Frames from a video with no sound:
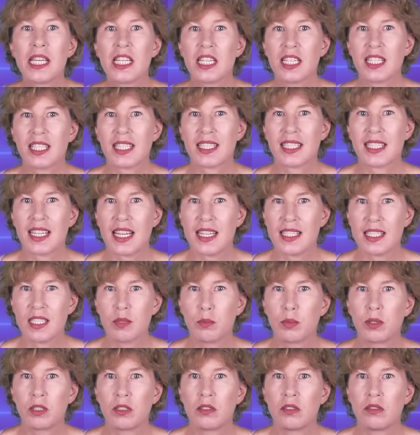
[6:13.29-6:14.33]

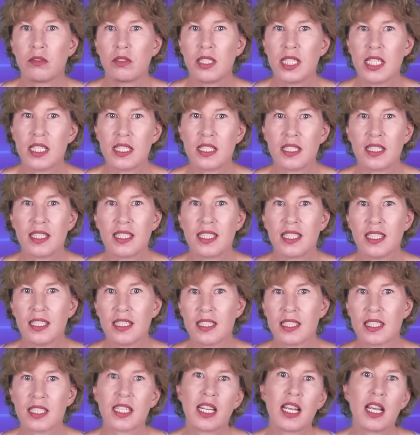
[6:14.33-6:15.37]
inaccessible in recent
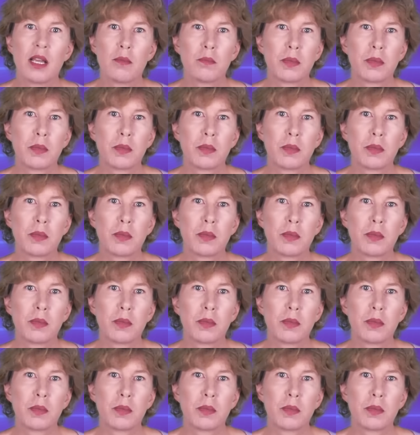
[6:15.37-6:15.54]
years